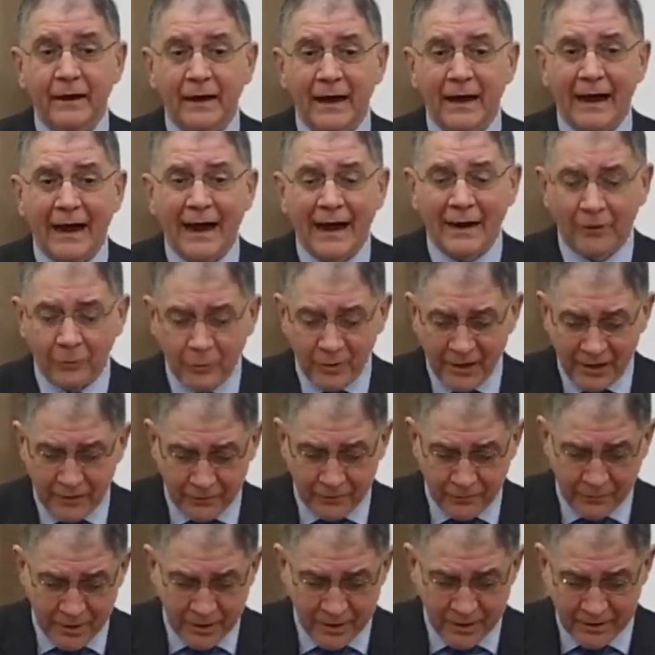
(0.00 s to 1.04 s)
Uh, are we
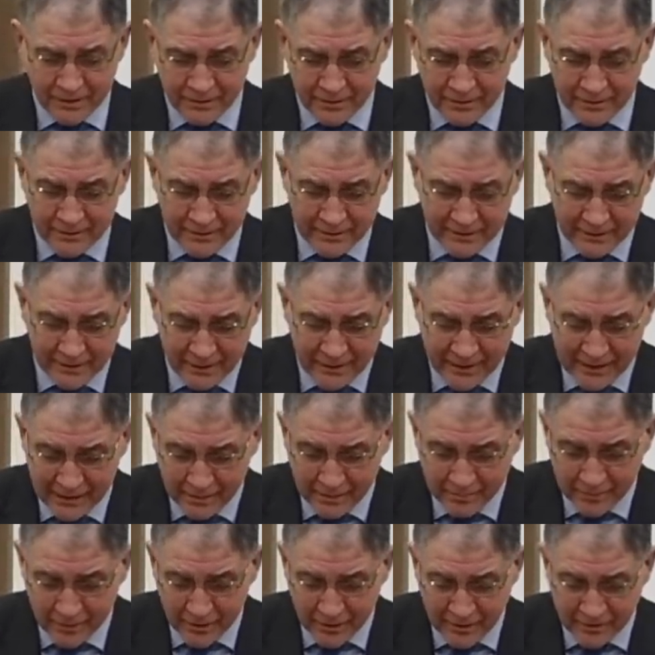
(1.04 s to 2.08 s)
within the
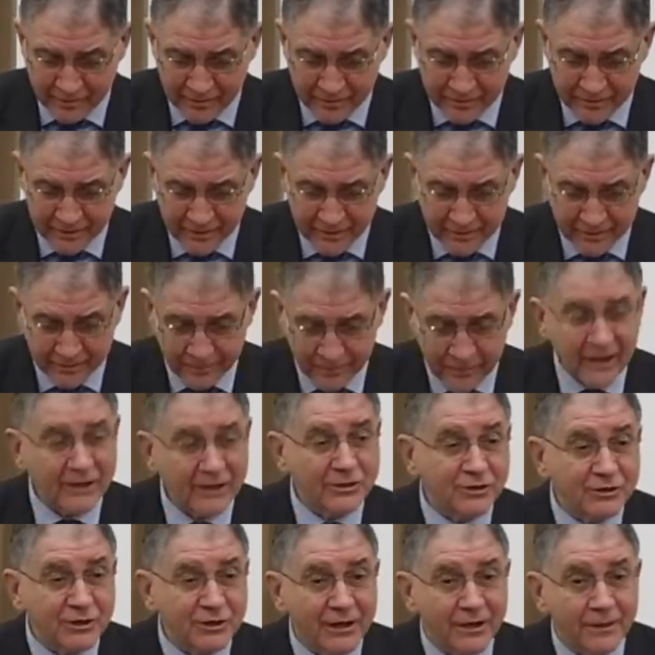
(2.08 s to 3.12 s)
realm of uh,
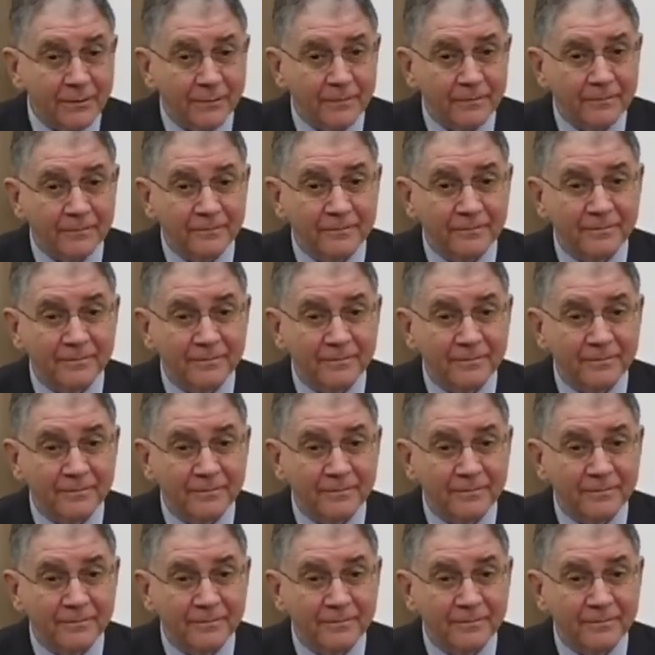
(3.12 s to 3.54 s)
nature,